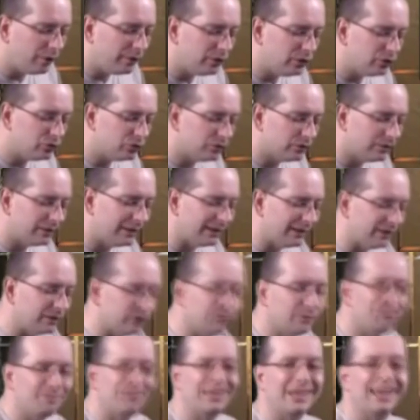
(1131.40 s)
these
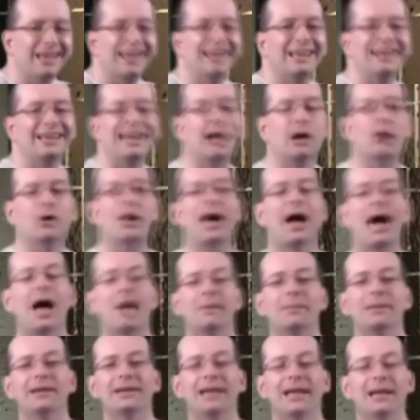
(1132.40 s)
things. Now,
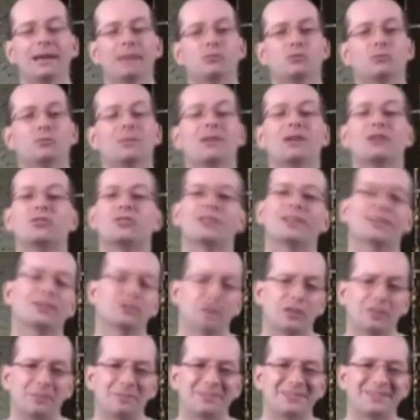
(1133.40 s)
common names mess
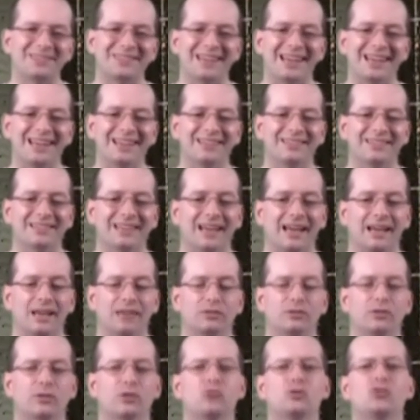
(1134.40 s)
things up in science,
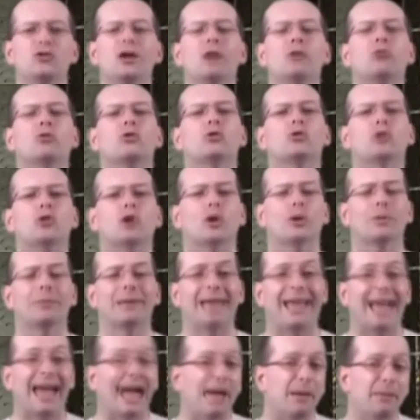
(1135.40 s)
guys. The general term
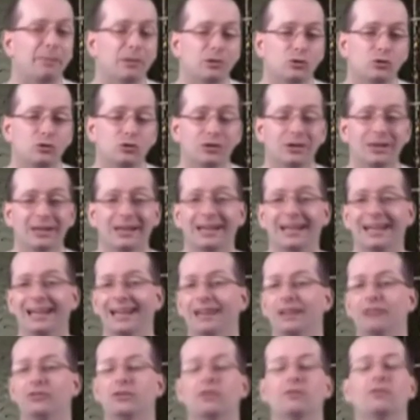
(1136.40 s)
cabbage
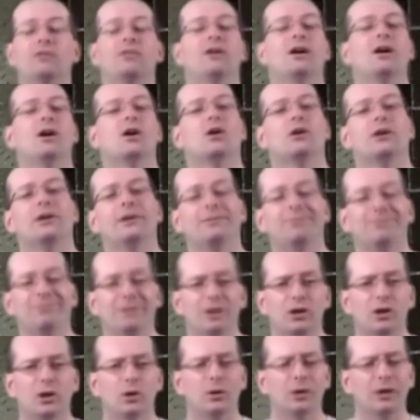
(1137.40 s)
is a very,
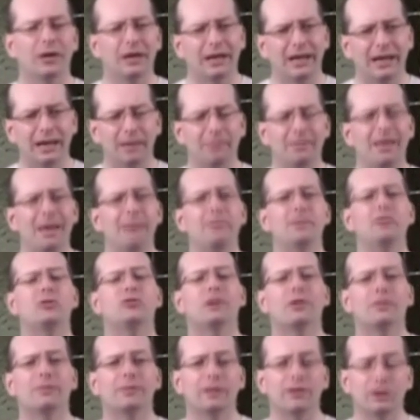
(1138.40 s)
it may be
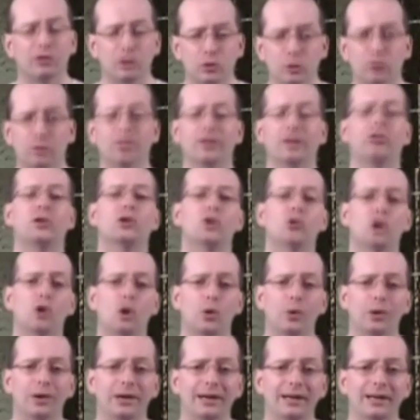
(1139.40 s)
something you think you know
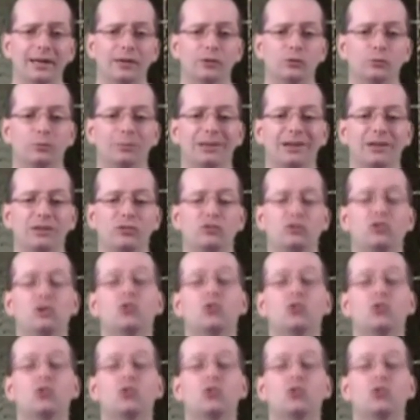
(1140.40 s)
what it is, but it's